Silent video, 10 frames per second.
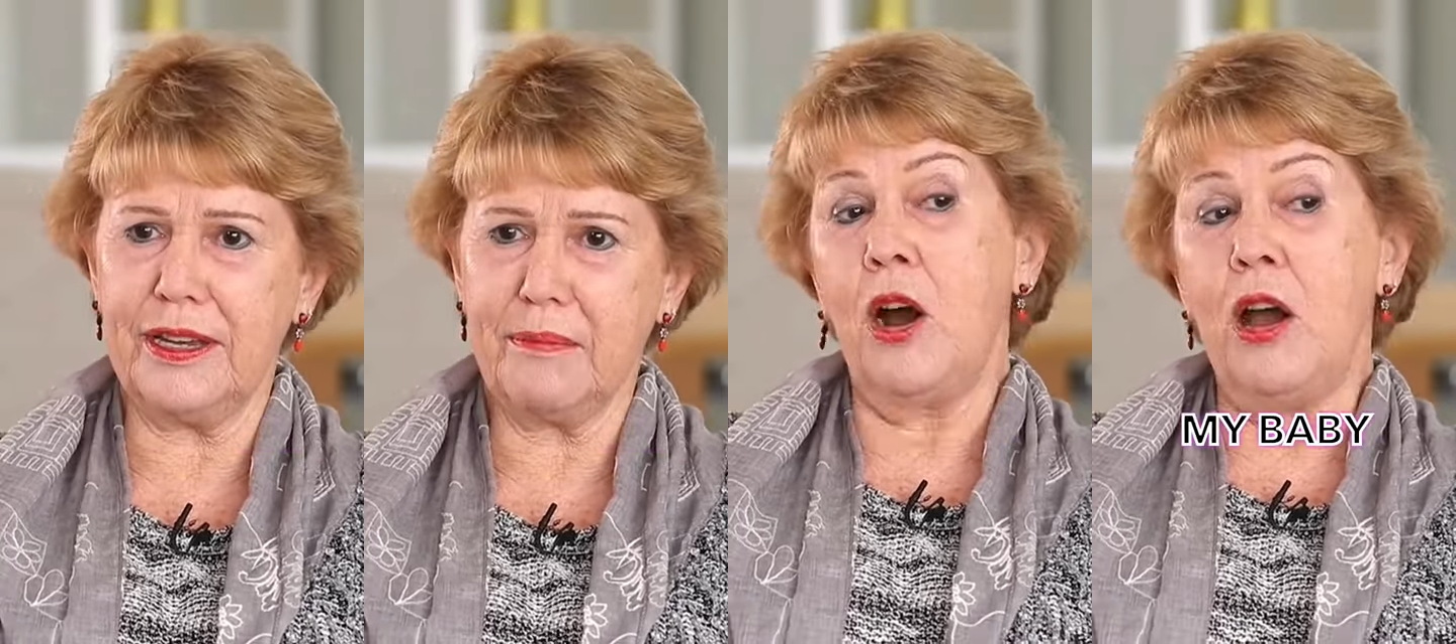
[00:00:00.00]

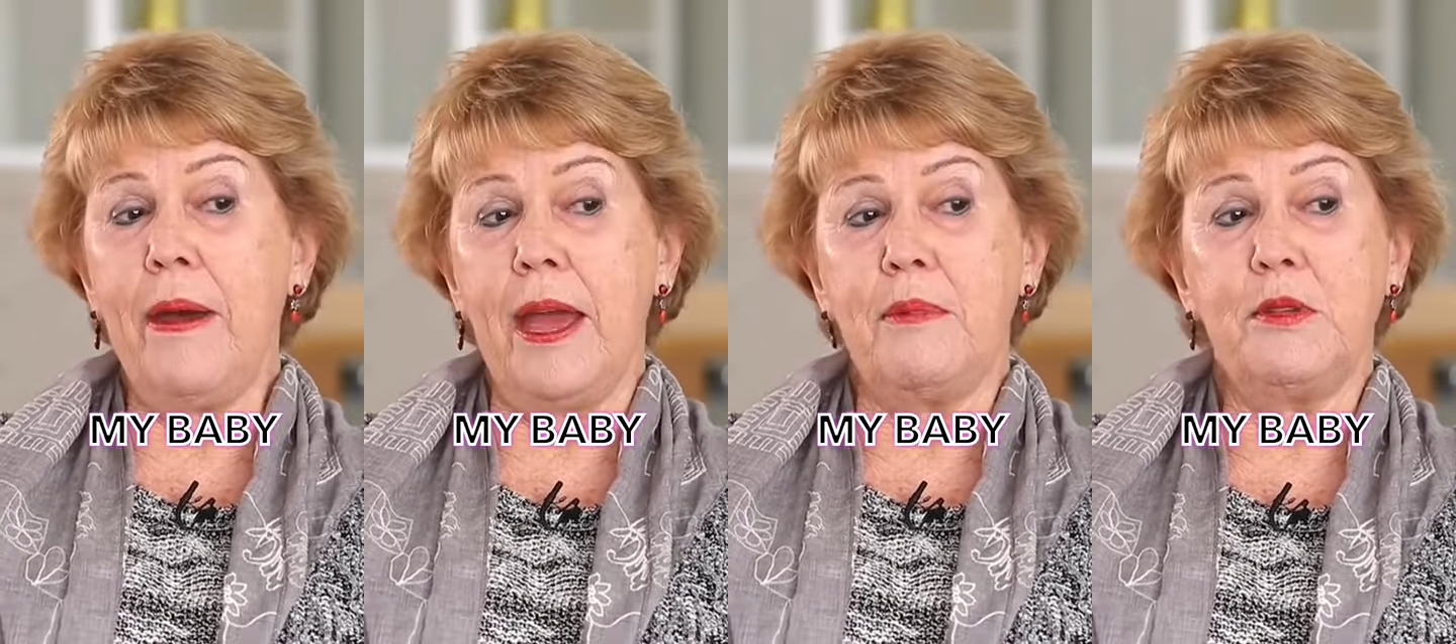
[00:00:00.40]
my
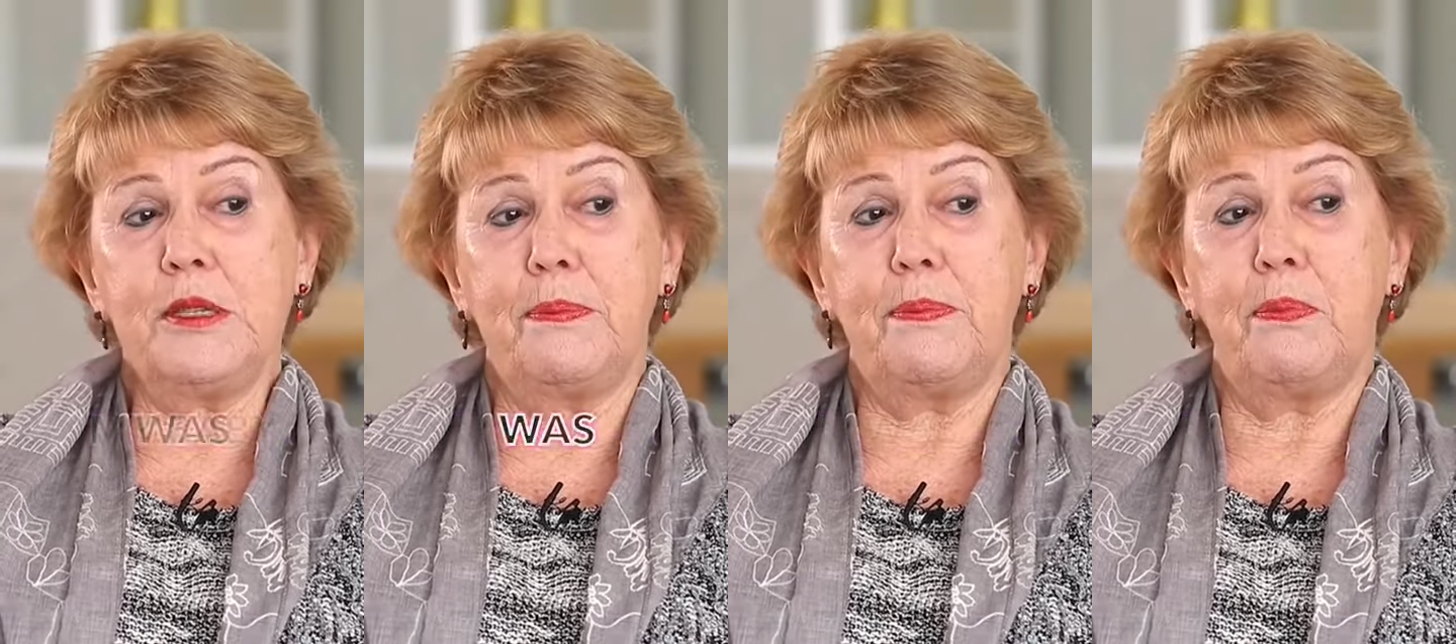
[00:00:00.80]
baby was
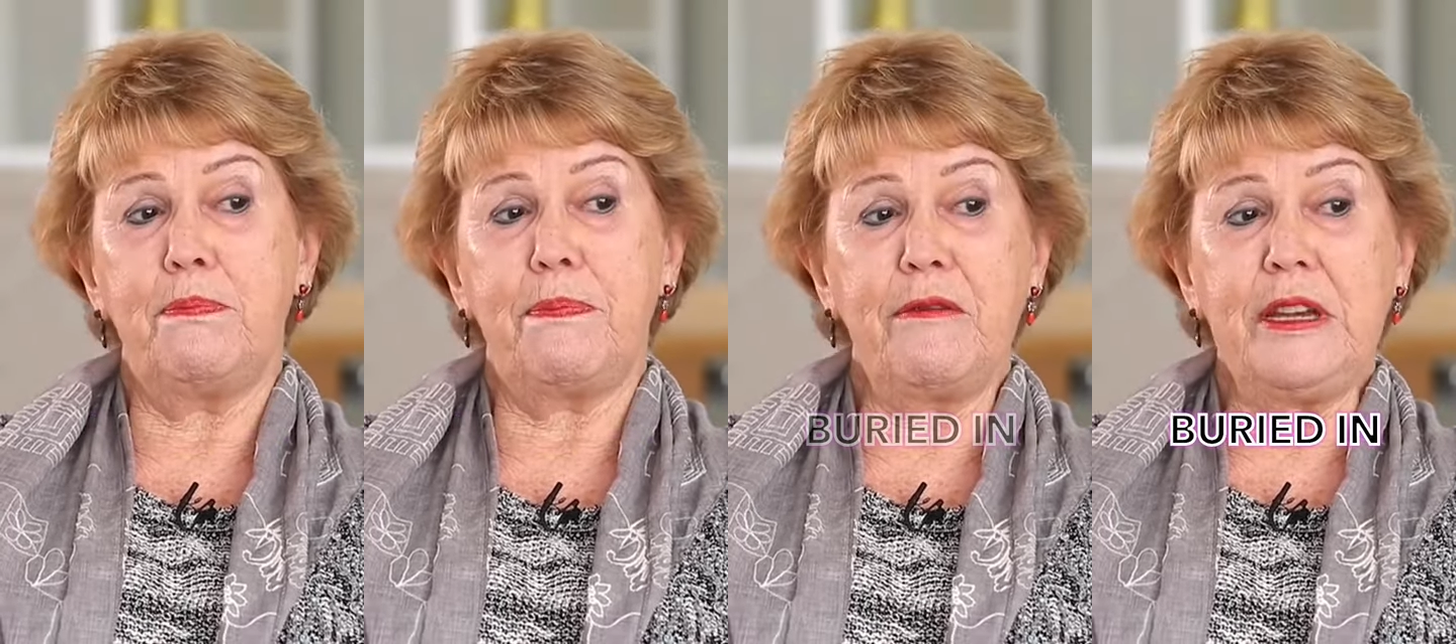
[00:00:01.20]

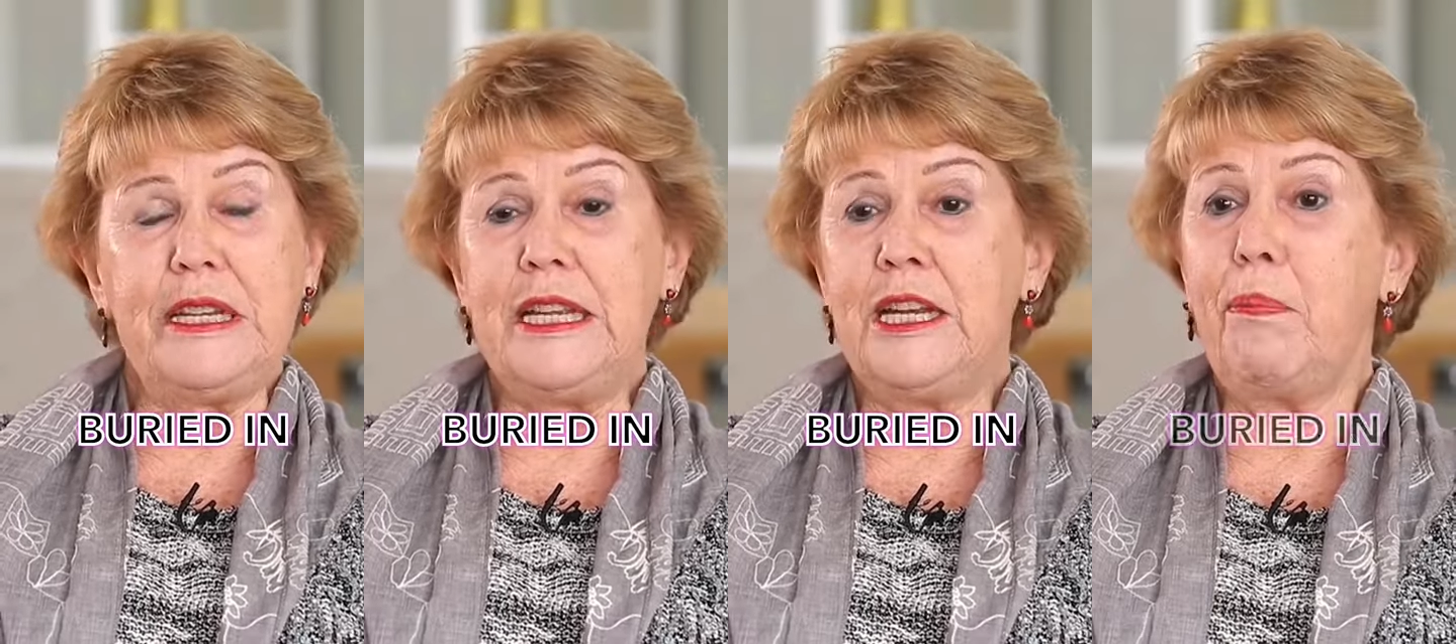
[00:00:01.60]
buried
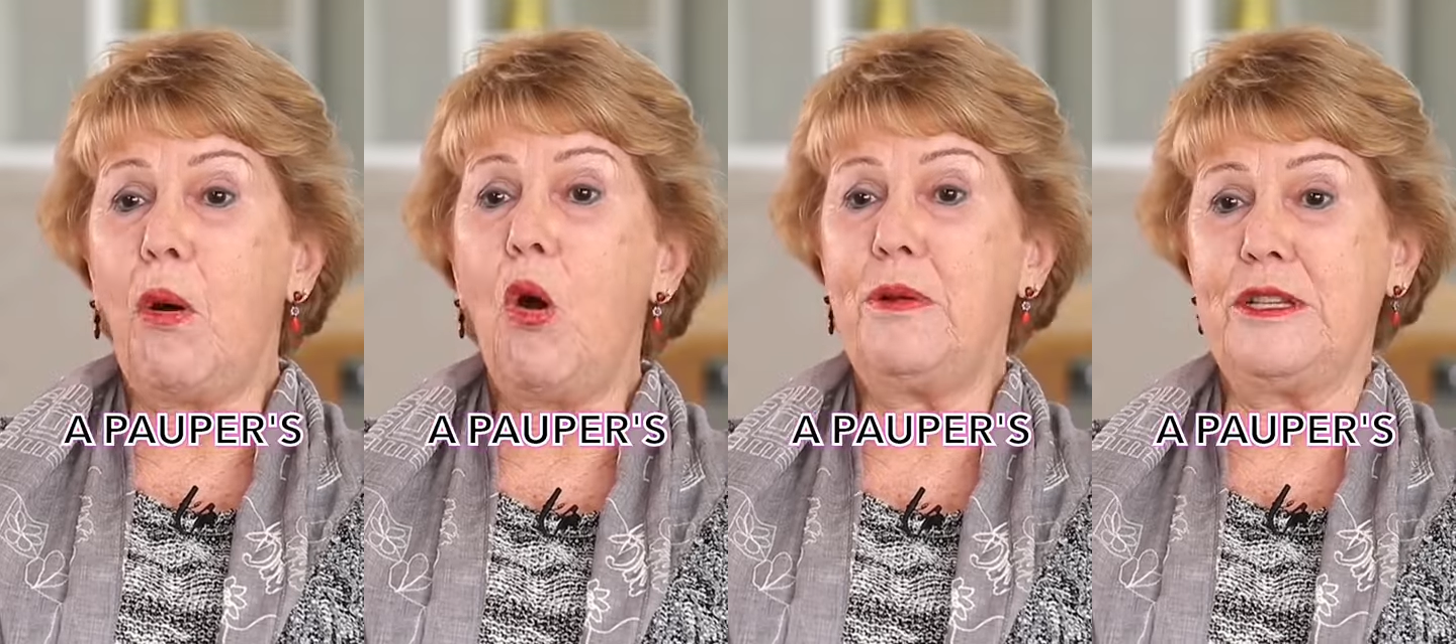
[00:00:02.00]
in a
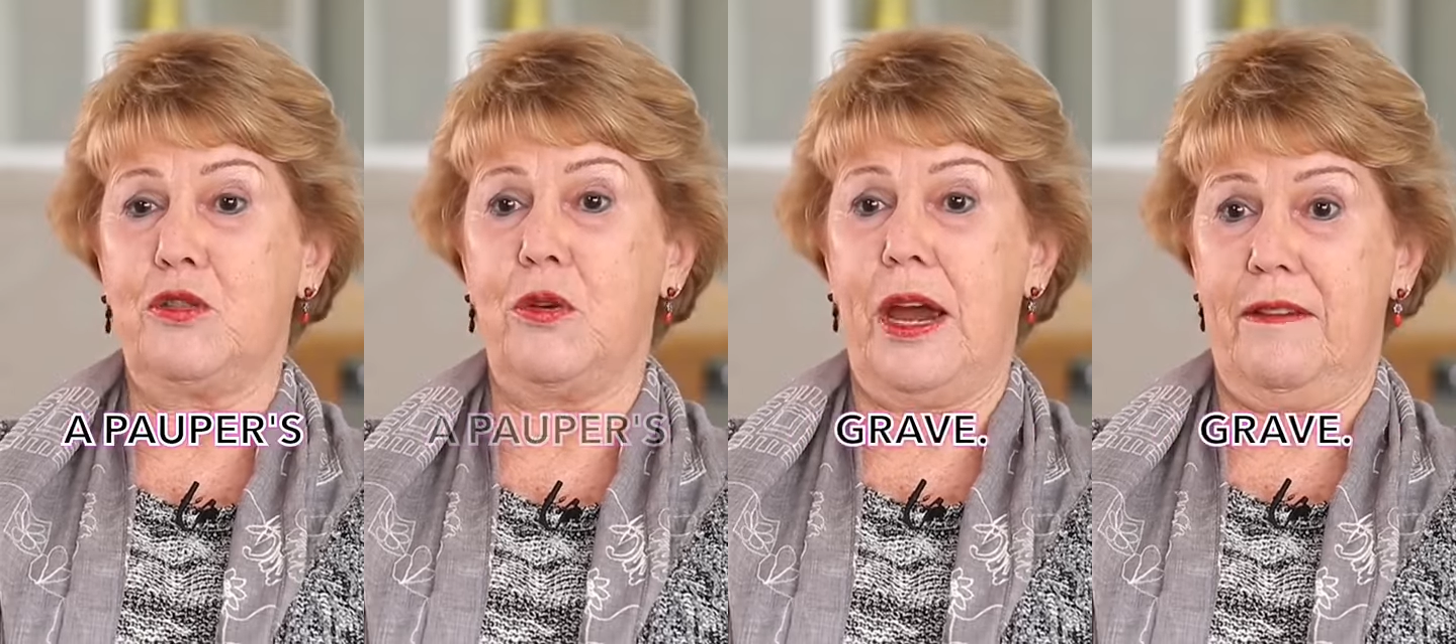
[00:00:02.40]
pauper's
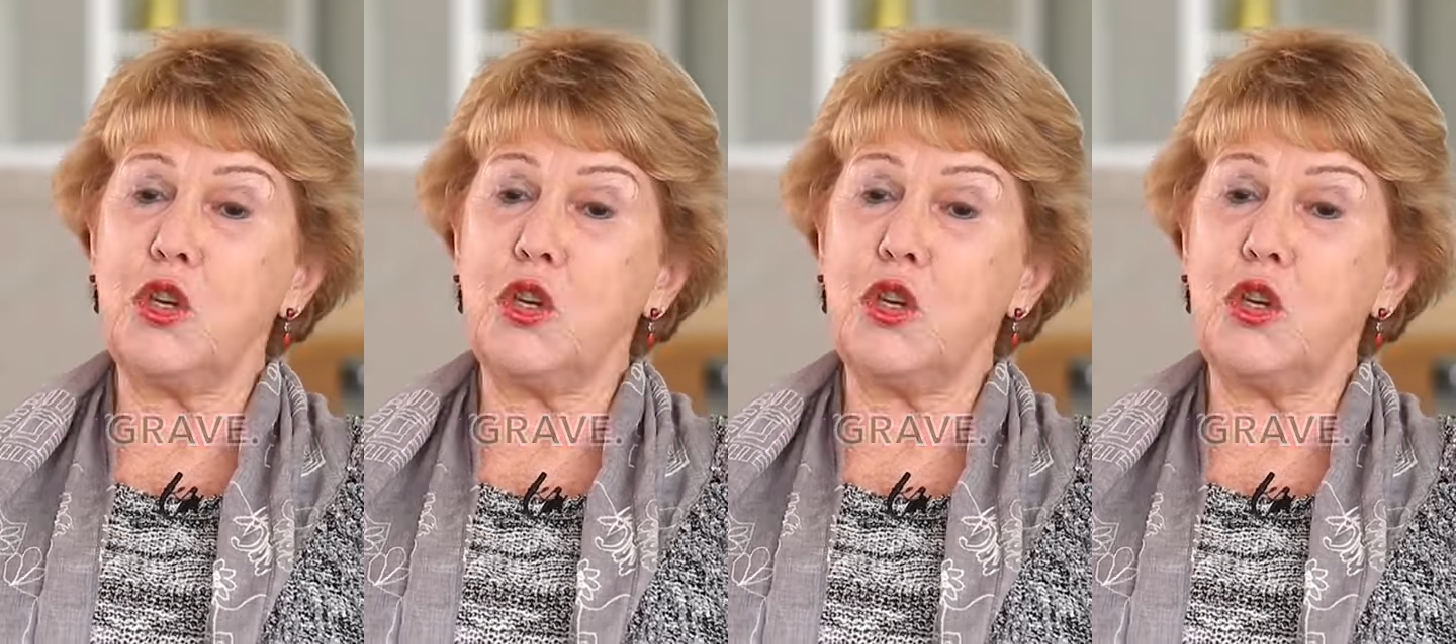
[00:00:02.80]
grave.